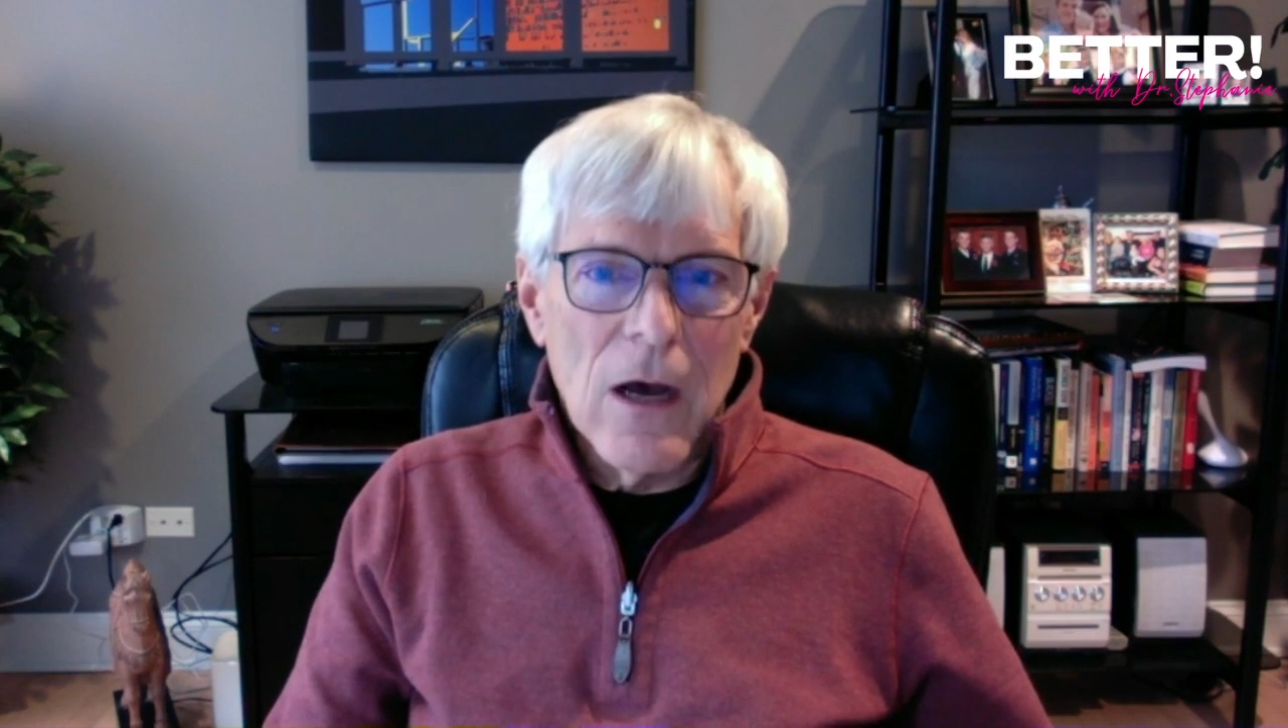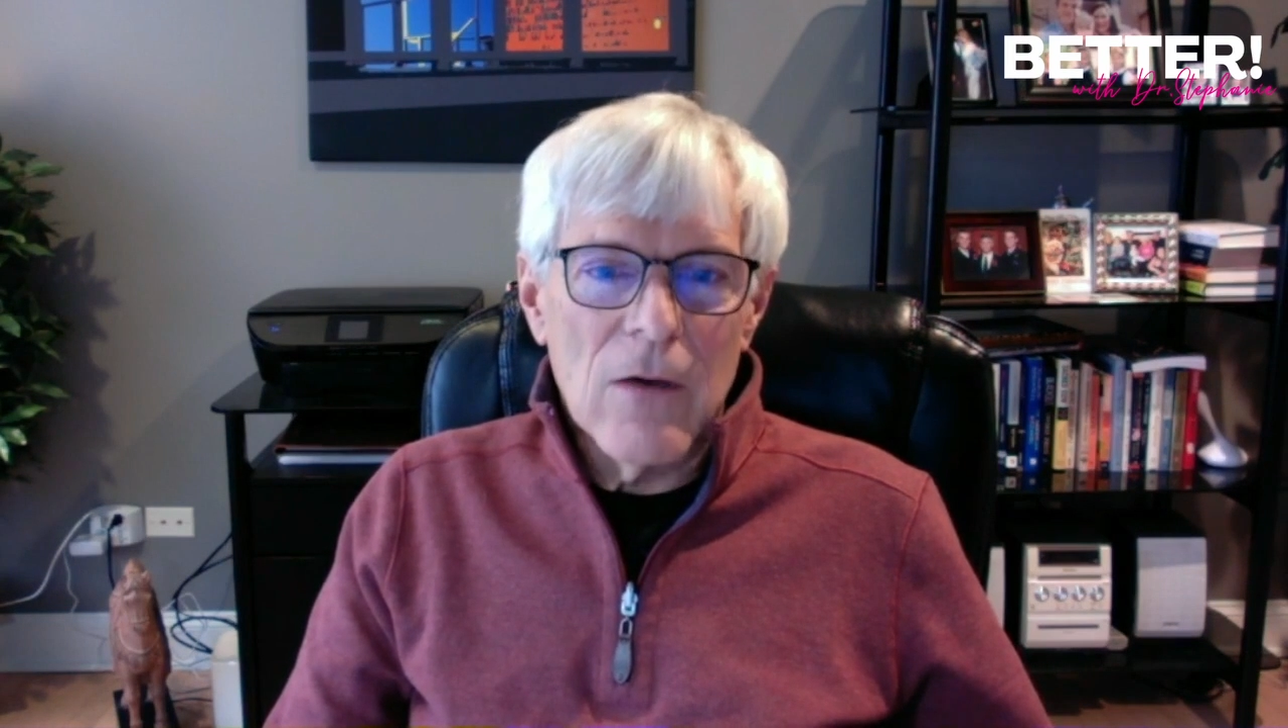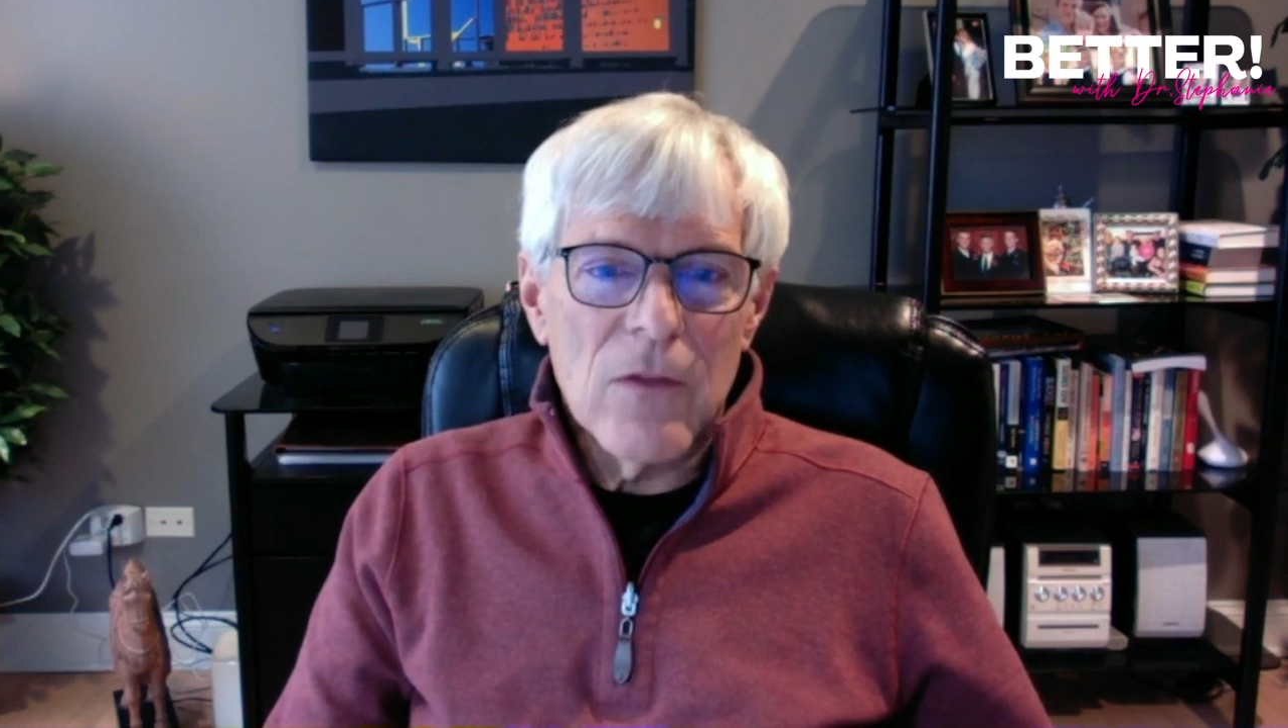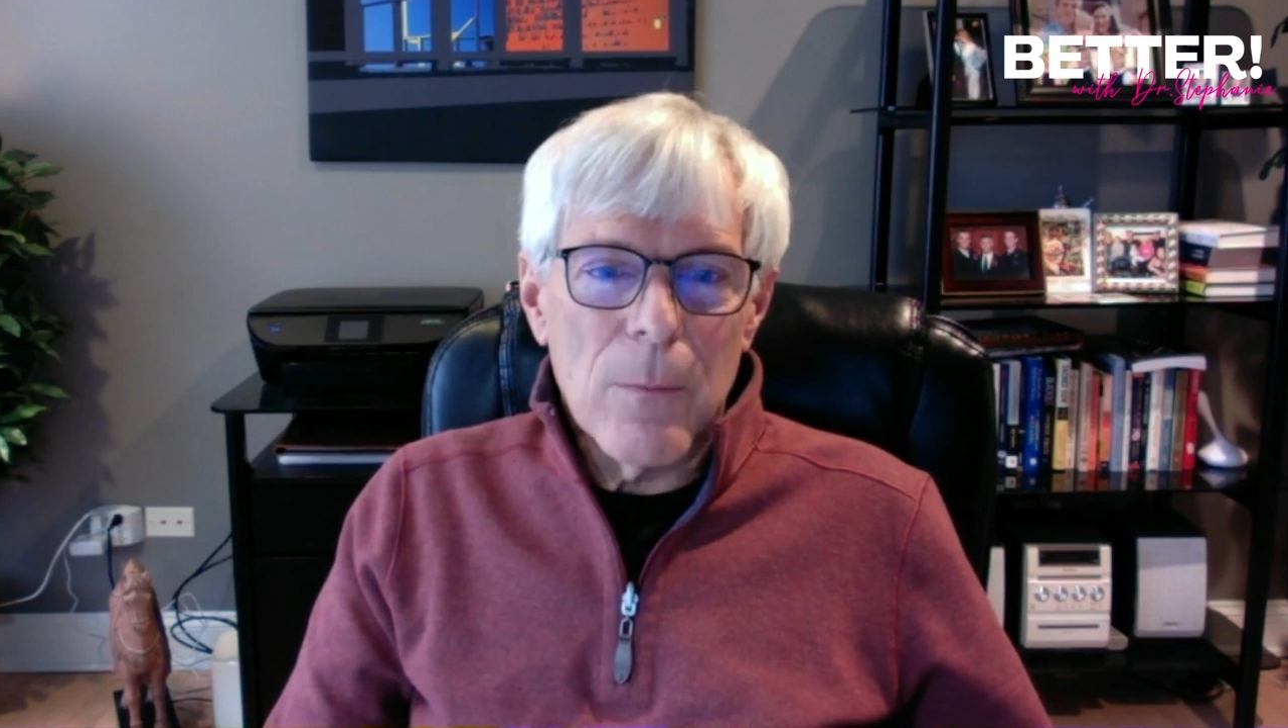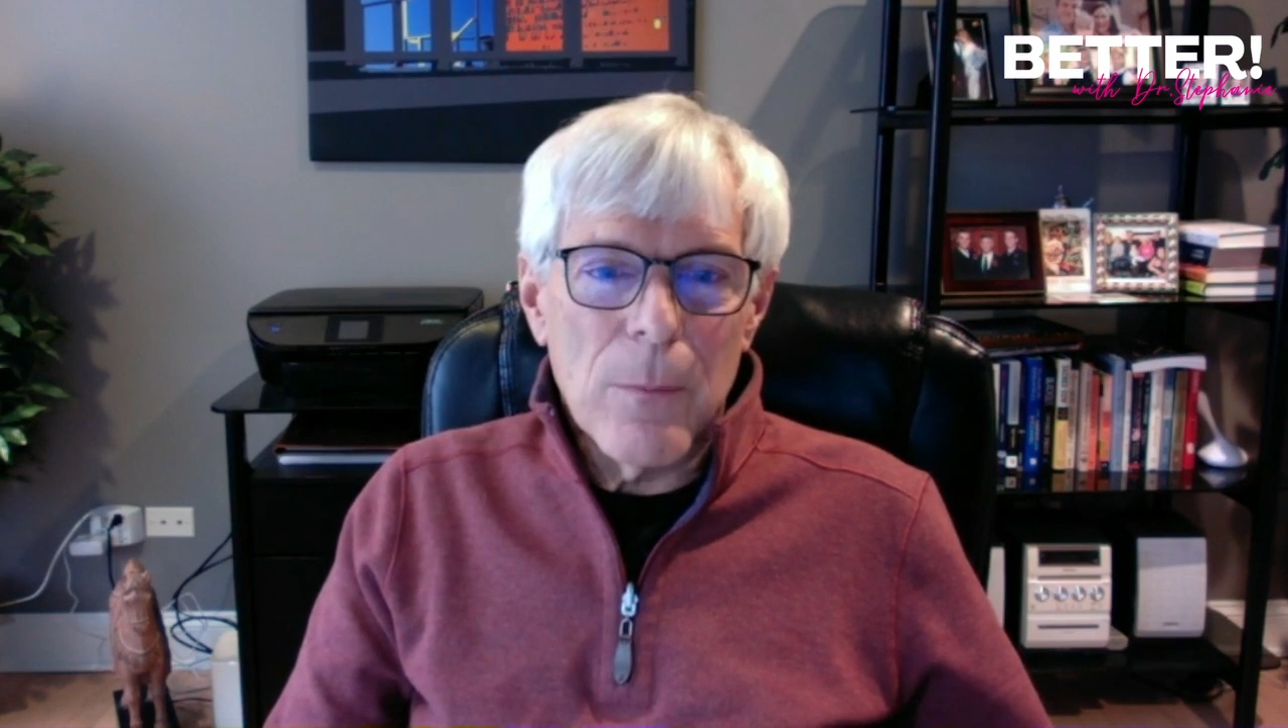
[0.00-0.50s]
of the